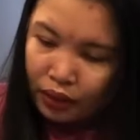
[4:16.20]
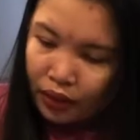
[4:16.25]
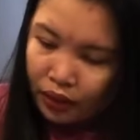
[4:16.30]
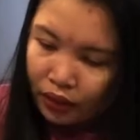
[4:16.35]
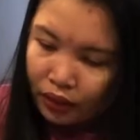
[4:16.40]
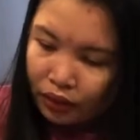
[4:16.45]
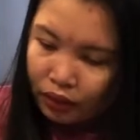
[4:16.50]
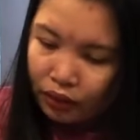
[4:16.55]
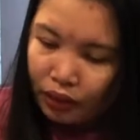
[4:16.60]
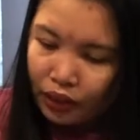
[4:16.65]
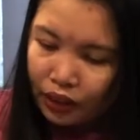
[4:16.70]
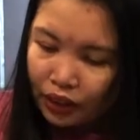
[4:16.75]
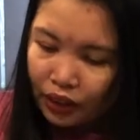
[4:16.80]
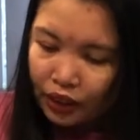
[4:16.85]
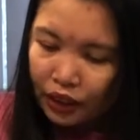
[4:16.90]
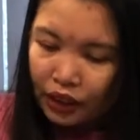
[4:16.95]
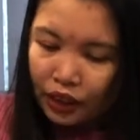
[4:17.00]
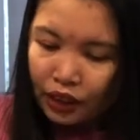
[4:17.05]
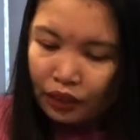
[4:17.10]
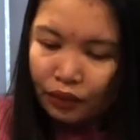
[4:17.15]
What is
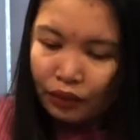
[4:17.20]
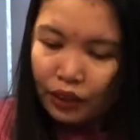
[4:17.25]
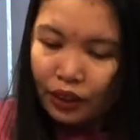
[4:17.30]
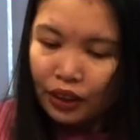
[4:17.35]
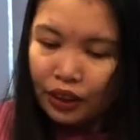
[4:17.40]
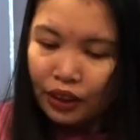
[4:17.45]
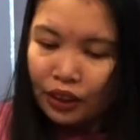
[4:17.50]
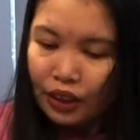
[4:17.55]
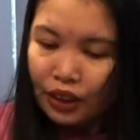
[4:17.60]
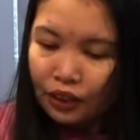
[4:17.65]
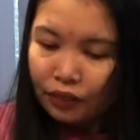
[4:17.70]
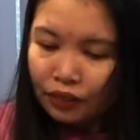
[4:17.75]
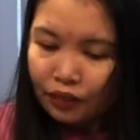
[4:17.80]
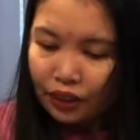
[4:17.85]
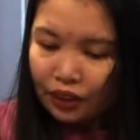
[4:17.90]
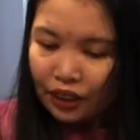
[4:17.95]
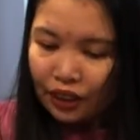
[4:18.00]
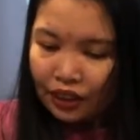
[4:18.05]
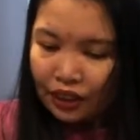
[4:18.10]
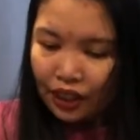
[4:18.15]
this for? Is this for the
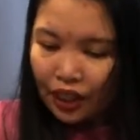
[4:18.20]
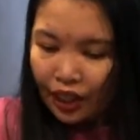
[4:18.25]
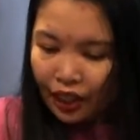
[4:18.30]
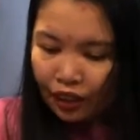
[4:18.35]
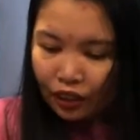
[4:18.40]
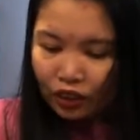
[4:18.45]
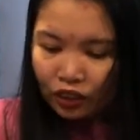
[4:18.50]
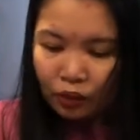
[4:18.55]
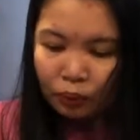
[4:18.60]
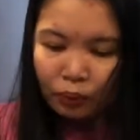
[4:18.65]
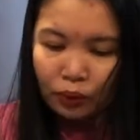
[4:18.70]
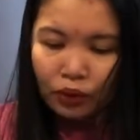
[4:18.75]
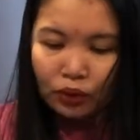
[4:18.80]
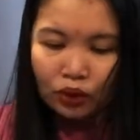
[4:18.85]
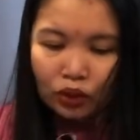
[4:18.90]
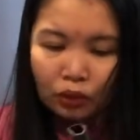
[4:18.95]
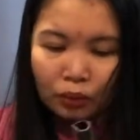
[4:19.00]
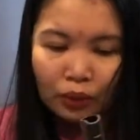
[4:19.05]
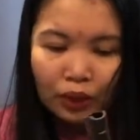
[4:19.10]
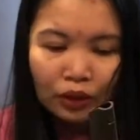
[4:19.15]
side? Supposed to
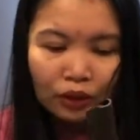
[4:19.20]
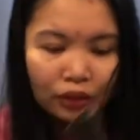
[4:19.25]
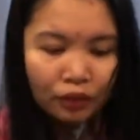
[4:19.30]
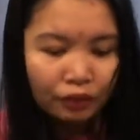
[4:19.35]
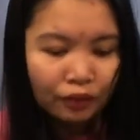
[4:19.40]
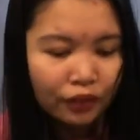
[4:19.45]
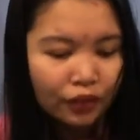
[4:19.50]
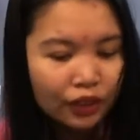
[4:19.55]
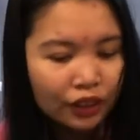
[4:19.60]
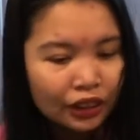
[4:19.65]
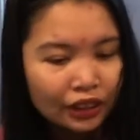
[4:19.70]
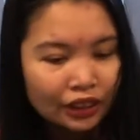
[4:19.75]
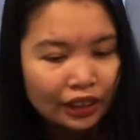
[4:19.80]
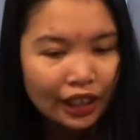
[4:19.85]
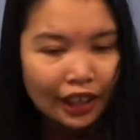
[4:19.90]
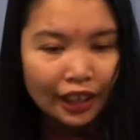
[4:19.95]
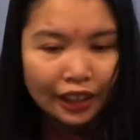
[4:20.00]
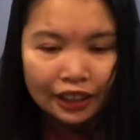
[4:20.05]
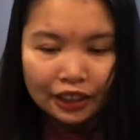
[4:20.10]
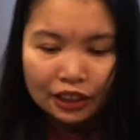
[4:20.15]
be for the
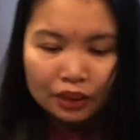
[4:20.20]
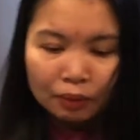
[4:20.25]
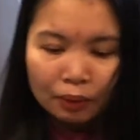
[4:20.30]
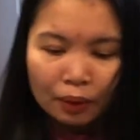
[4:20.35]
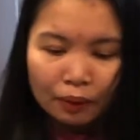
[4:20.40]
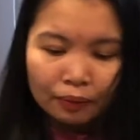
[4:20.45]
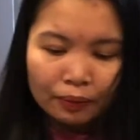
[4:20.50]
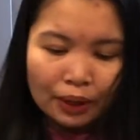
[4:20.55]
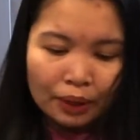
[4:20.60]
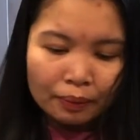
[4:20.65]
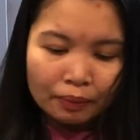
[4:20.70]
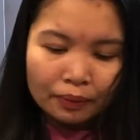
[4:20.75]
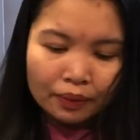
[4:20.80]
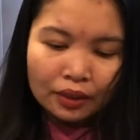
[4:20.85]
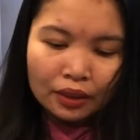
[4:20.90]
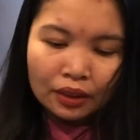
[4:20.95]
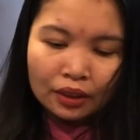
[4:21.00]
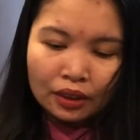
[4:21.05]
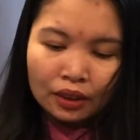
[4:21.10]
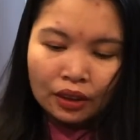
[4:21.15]
sides, Pam.
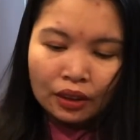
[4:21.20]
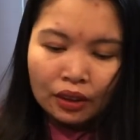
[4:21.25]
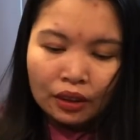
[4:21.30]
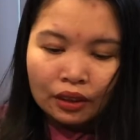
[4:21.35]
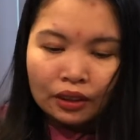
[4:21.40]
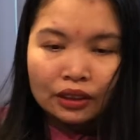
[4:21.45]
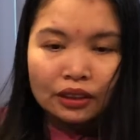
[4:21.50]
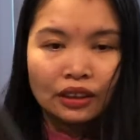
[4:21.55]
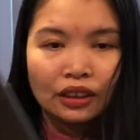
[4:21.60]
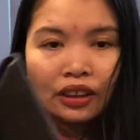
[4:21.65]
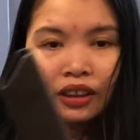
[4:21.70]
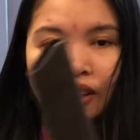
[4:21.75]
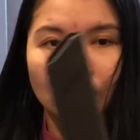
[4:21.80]
See?